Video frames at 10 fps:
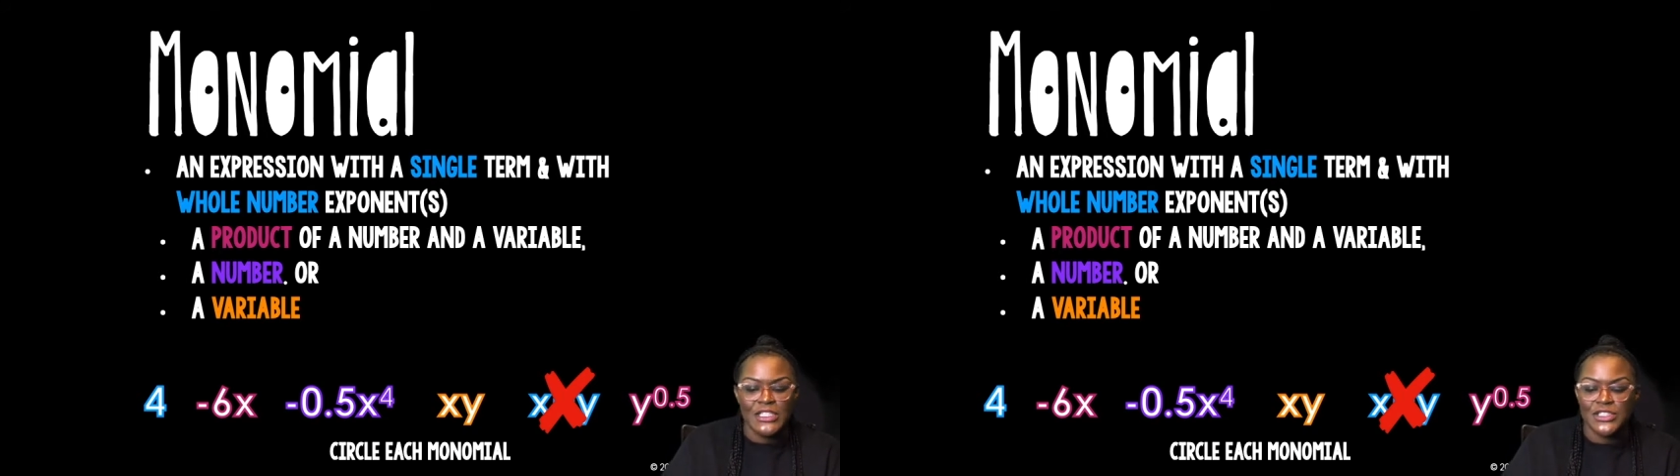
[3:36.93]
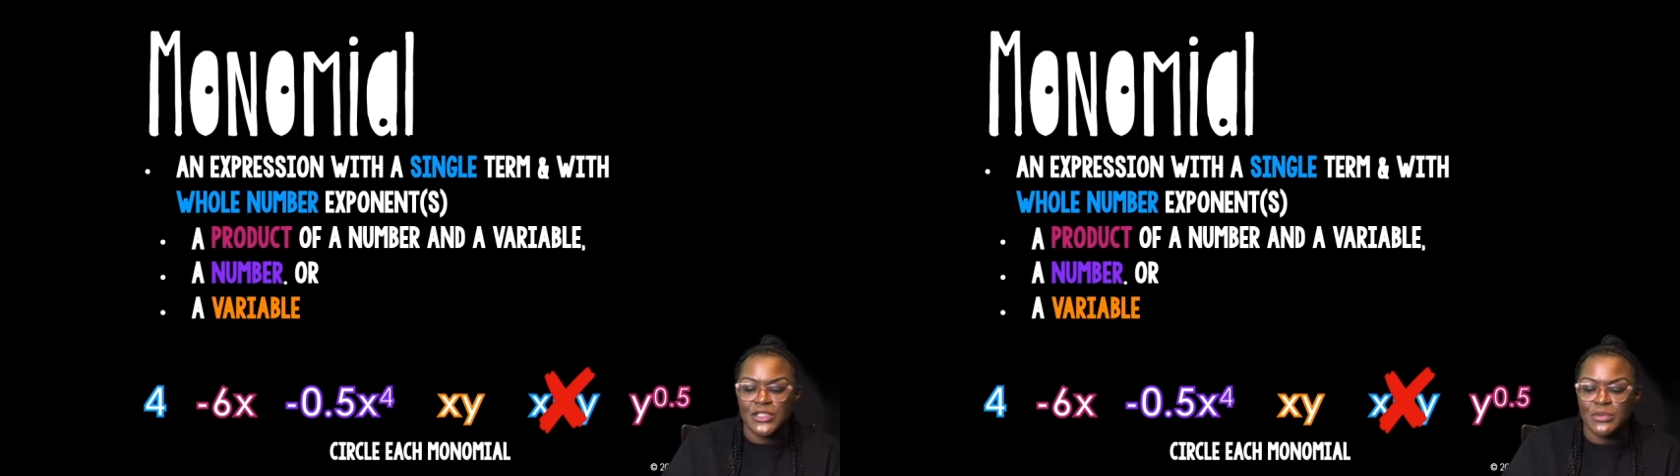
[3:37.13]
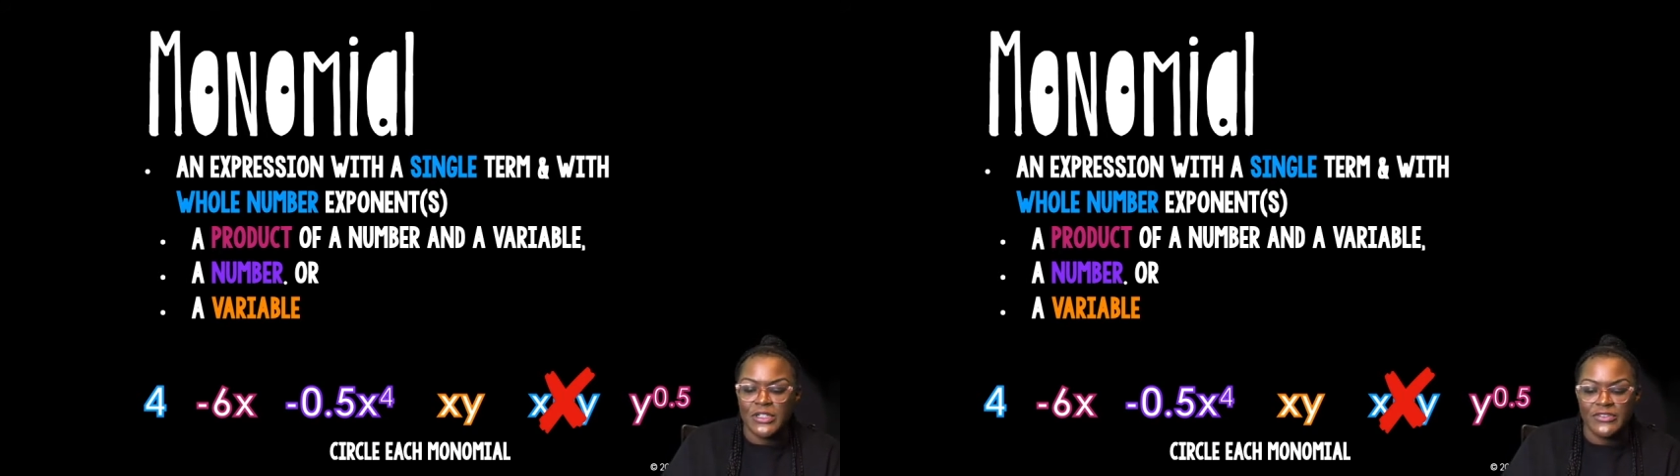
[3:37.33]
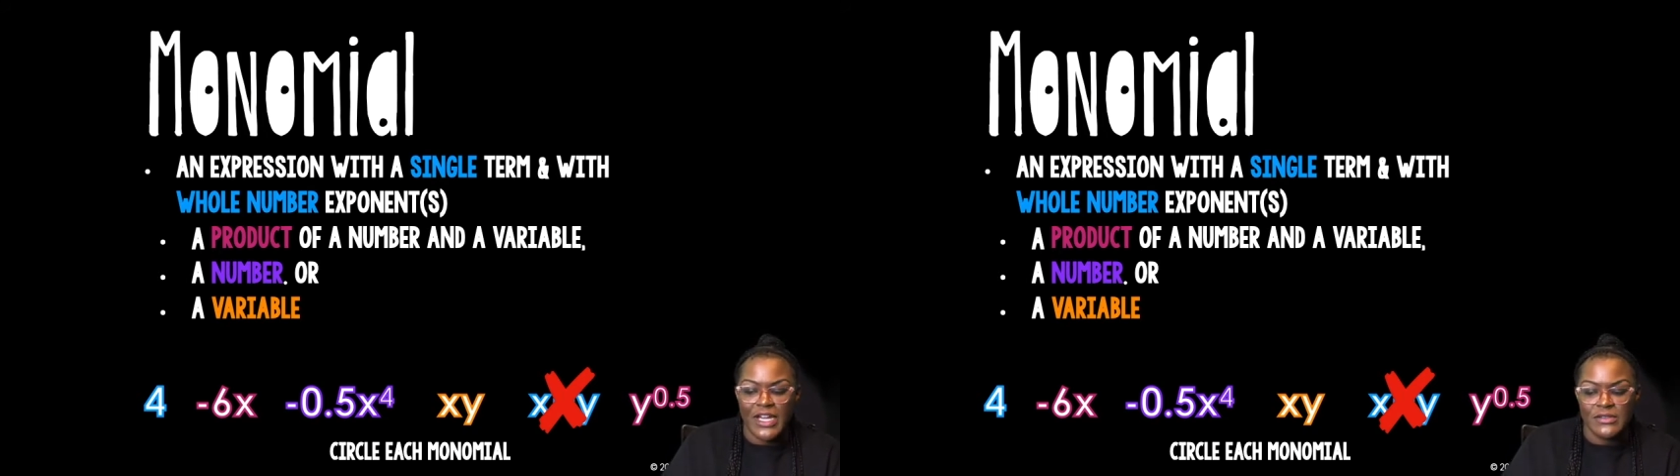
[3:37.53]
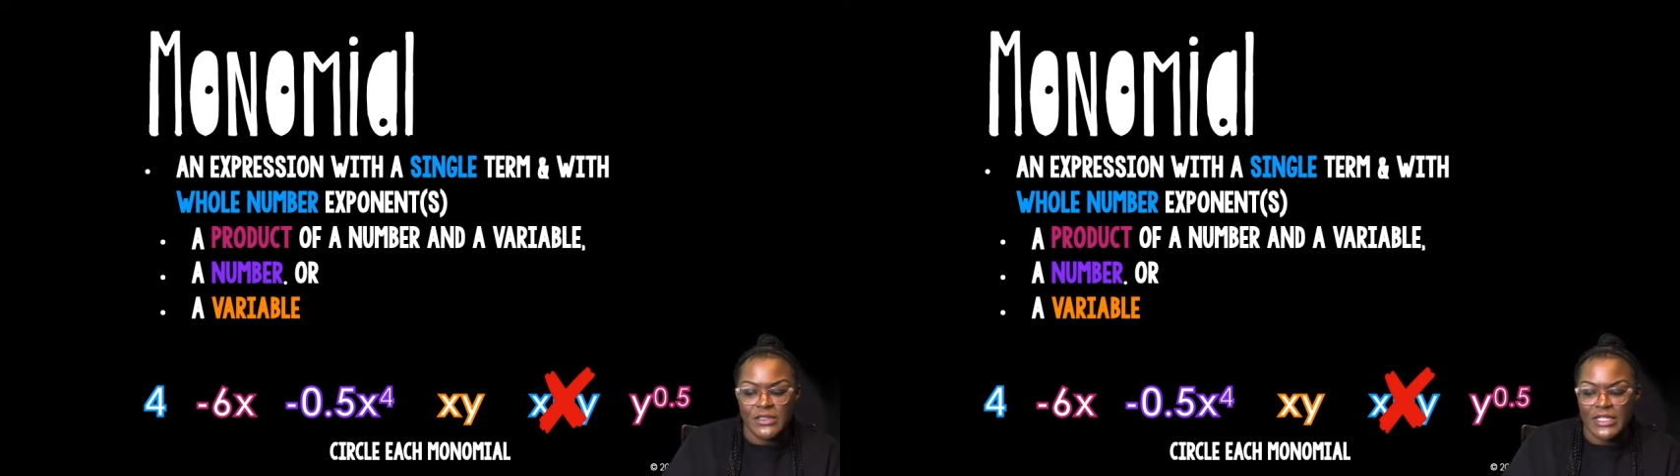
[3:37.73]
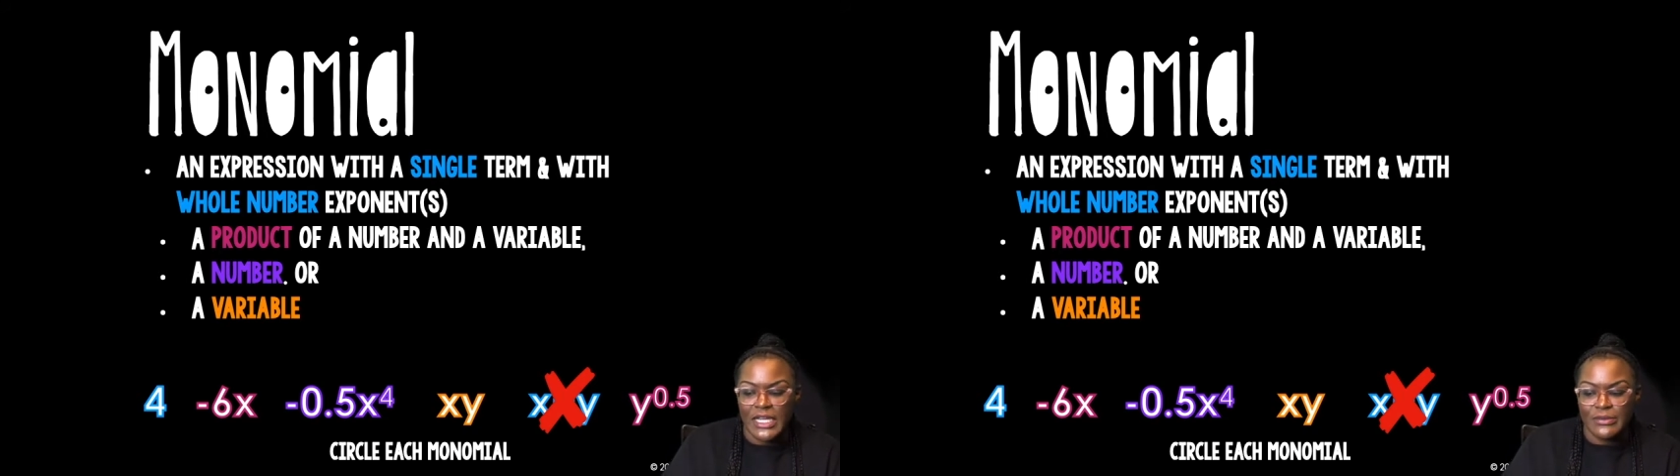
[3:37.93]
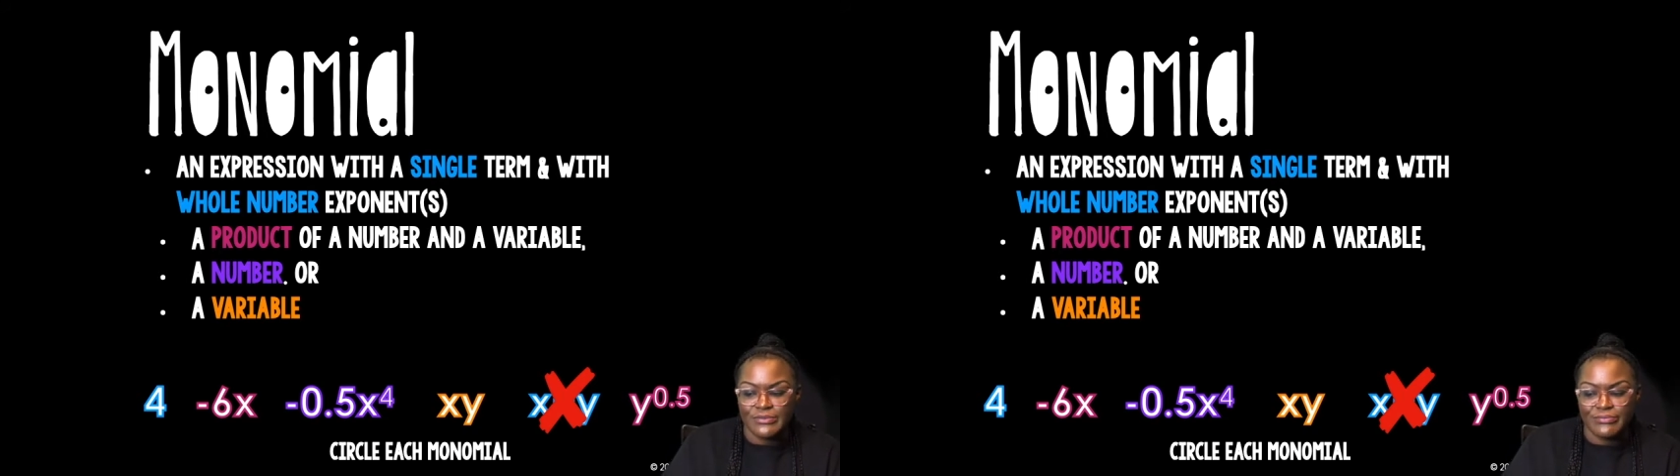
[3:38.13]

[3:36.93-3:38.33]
0.5 don't count,